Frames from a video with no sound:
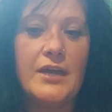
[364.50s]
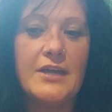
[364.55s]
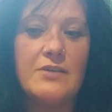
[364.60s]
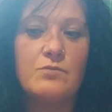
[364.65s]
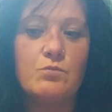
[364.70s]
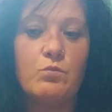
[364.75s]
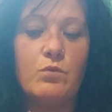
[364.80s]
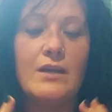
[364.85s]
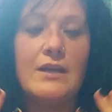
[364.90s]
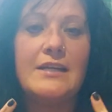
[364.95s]
is
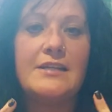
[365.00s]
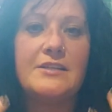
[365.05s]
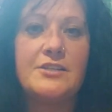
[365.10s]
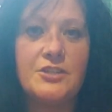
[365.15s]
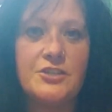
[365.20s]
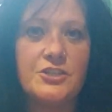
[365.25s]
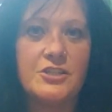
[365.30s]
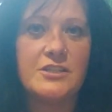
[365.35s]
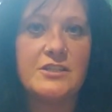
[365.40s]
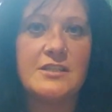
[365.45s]
willing to
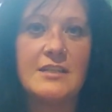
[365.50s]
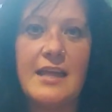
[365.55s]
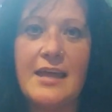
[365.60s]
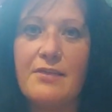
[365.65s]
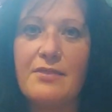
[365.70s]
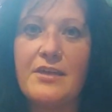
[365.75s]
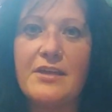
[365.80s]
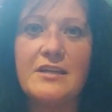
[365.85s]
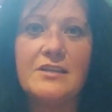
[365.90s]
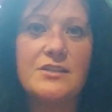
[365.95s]
just
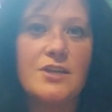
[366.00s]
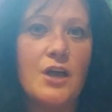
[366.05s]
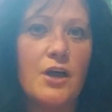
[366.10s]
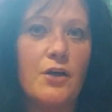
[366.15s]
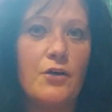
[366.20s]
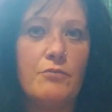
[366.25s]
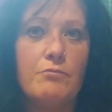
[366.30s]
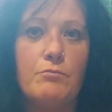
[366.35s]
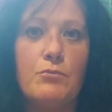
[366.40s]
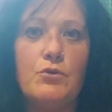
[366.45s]
let things
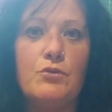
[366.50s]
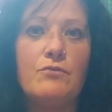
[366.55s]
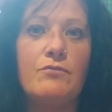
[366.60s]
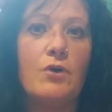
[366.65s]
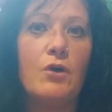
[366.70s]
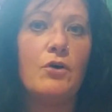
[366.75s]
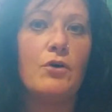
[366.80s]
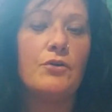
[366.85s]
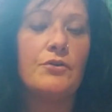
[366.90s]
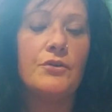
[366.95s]
go, move
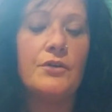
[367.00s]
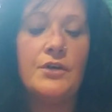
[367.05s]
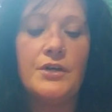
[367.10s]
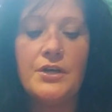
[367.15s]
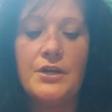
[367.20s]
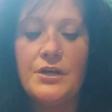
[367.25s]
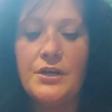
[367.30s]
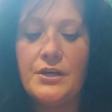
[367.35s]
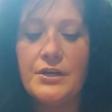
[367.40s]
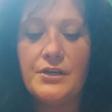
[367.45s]
on,
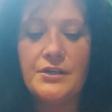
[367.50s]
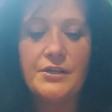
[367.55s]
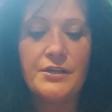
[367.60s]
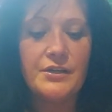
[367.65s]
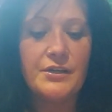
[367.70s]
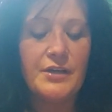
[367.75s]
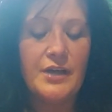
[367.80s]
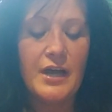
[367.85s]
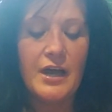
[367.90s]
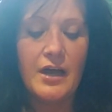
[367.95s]

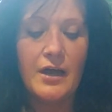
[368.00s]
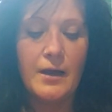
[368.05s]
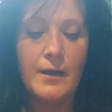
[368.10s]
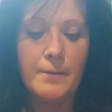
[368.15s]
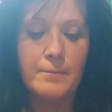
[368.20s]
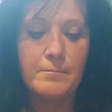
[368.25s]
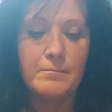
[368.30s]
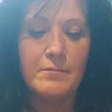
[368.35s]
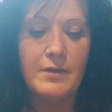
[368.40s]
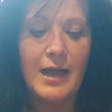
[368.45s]

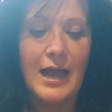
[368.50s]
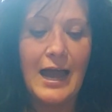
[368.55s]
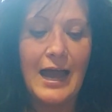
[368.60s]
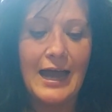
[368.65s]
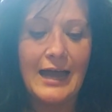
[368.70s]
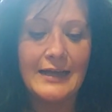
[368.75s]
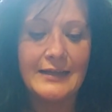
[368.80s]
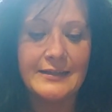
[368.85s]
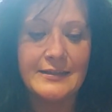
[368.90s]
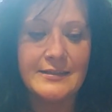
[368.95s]

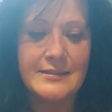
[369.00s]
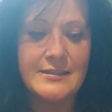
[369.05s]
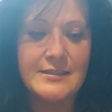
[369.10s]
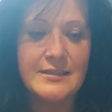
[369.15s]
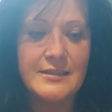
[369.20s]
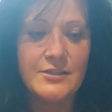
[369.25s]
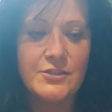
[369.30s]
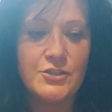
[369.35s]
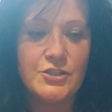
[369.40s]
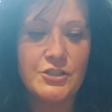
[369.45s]
and
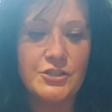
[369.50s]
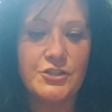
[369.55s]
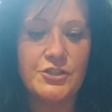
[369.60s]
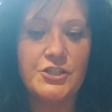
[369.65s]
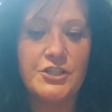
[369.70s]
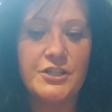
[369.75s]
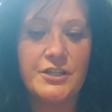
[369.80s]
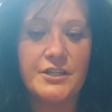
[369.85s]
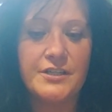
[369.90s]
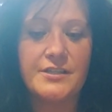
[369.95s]
to
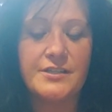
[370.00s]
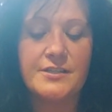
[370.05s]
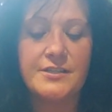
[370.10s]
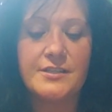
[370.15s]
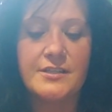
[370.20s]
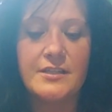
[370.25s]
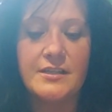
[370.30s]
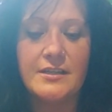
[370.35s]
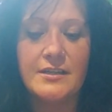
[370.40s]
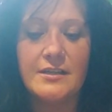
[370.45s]

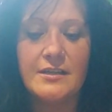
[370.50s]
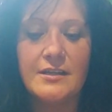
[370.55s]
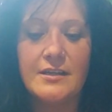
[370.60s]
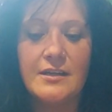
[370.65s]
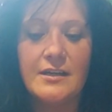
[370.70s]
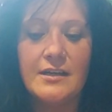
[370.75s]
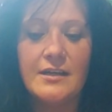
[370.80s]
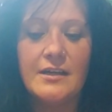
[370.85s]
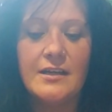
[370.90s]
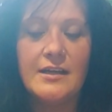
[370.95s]
just
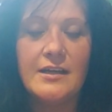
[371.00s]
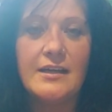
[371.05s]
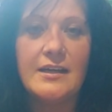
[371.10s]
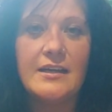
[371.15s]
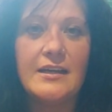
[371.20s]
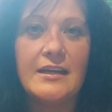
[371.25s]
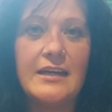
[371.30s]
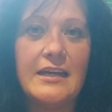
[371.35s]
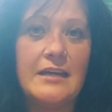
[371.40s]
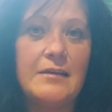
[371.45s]

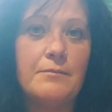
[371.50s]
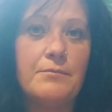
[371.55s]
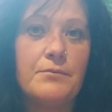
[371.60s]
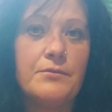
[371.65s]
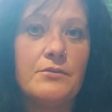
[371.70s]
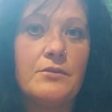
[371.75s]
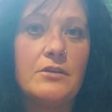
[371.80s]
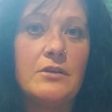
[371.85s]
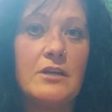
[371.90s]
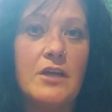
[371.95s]
keep
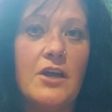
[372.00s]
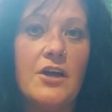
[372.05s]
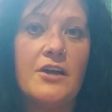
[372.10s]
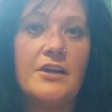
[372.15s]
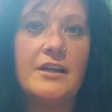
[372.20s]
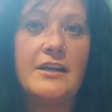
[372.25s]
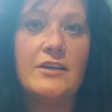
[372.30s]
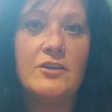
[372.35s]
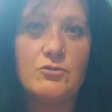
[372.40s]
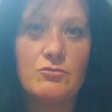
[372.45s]

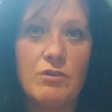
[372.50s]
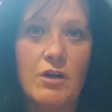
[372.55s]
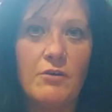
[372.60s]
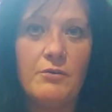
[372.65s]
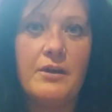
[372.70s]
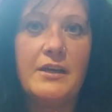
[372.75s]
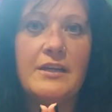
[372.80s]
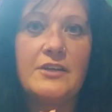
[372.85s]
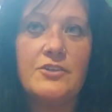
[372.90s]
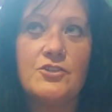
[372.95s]
learning,
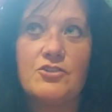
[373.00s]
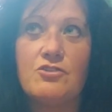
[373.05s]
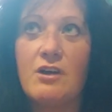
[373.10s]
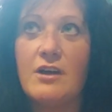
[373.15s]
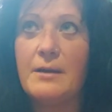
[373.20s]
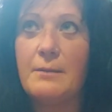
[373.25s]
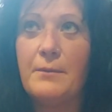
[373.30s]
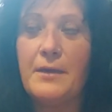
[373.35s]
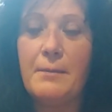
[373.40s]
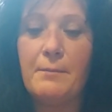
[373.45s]
growing, and
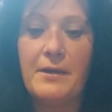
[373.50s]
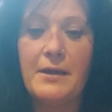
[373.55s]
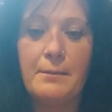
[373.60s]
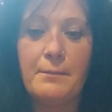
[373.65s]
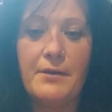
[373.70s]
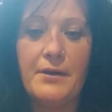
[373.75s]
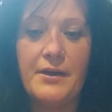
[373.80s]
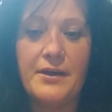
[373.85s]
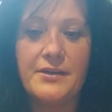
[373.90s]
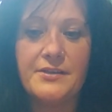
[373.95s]
trying to be a better
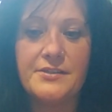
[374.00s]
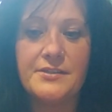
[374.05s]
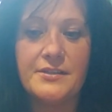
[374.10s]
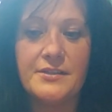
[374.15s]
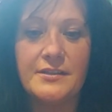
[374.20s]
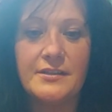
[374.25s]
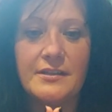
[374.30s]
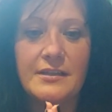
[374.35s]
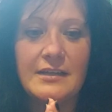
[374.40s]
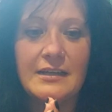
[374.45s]

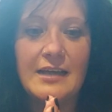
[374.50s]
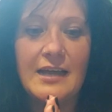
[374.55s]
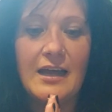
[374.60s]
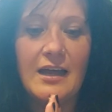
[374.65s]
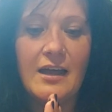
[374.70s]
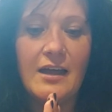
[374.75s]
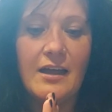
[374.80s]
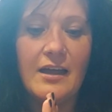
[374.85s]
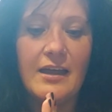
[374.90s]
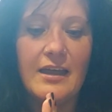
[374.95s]
person.
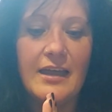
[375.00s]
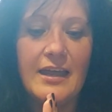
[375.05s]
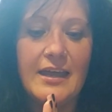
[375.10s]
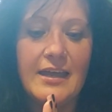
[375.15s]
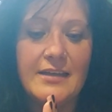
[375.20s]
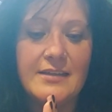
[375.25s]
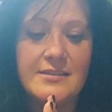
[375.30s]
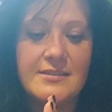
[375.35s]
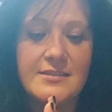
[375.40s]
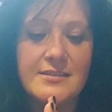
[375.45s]

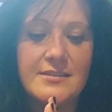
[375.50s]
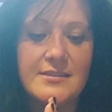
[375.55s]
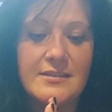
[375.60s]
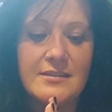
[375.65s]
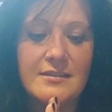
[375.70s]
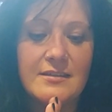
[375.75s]
It's